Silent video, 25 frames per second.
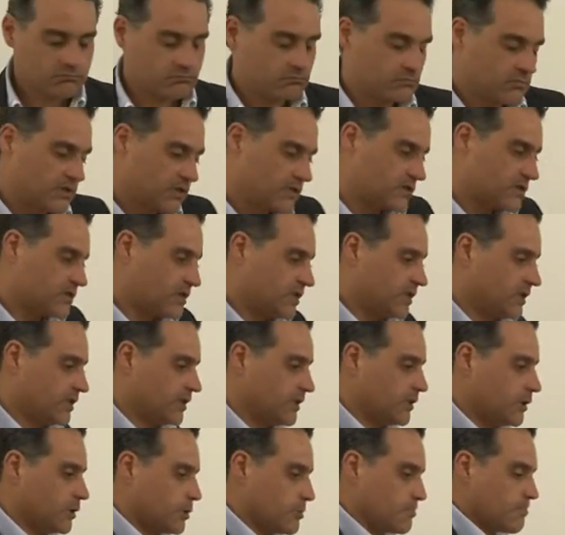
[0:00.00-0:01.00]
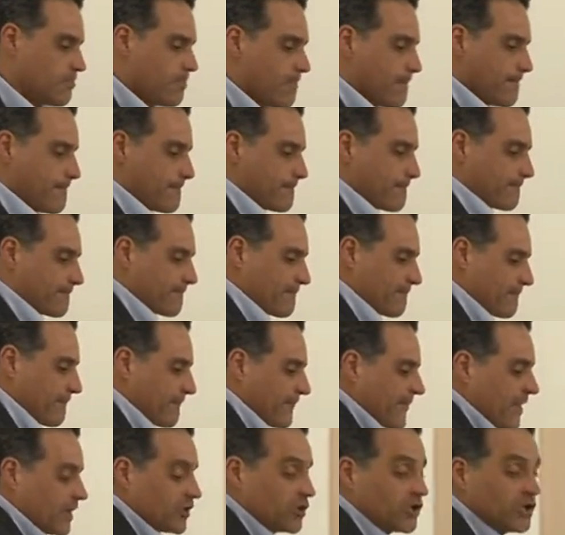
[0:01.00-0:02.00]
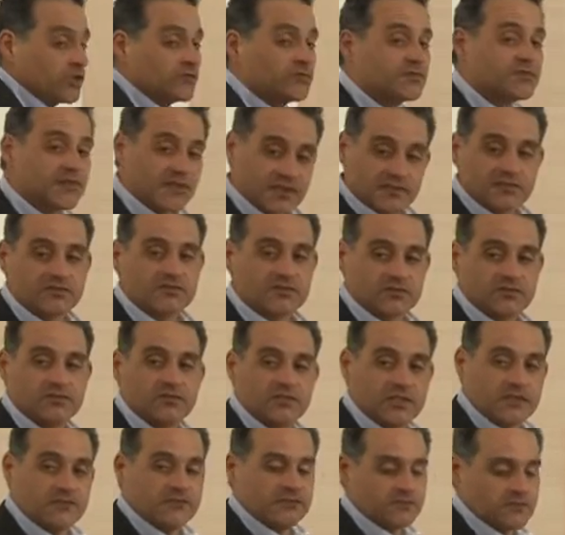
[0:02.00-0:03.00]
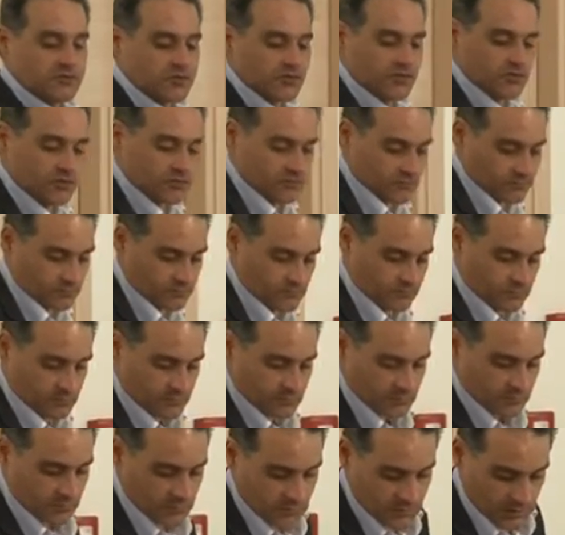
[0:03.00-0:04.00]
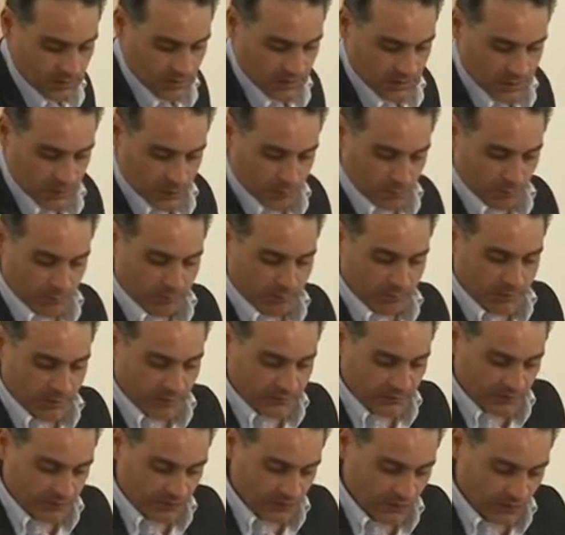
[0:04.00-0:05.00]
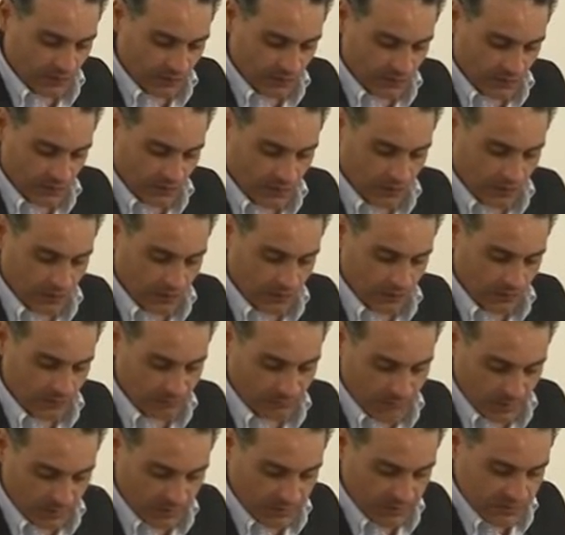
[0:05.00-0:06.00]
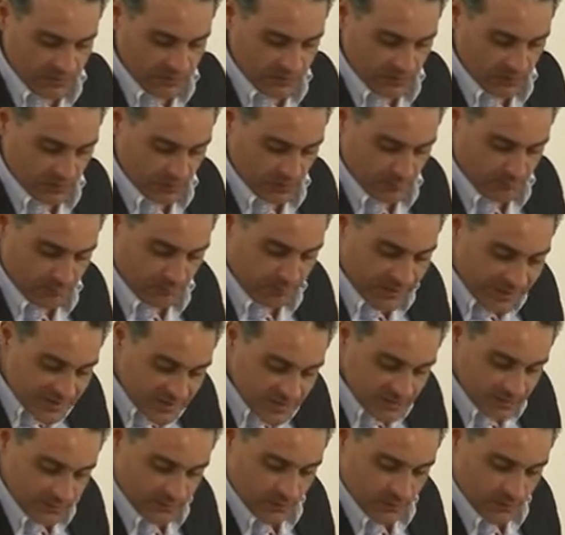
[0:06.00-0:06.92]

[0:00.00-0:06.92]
let's say, um, content to give to you. But uh, maybe it's not the best